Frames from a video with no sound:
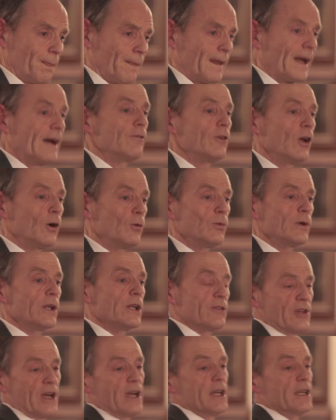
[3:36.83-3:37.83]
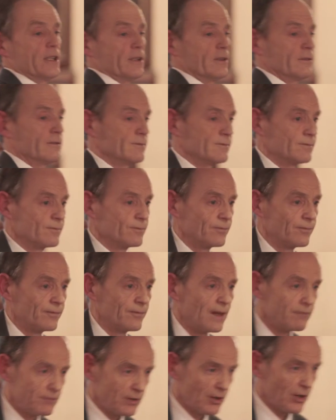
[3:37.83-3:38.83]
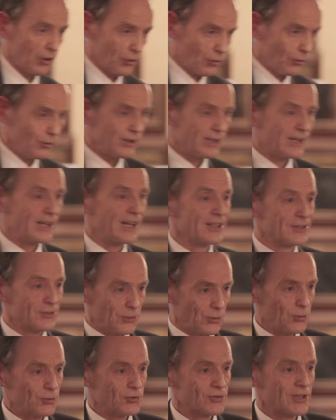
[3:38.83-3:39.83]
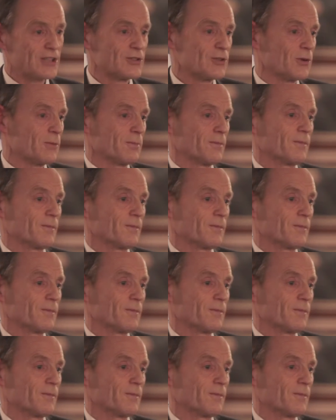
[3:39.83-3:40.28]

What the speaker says: How long would it take if you got all the kits all set up?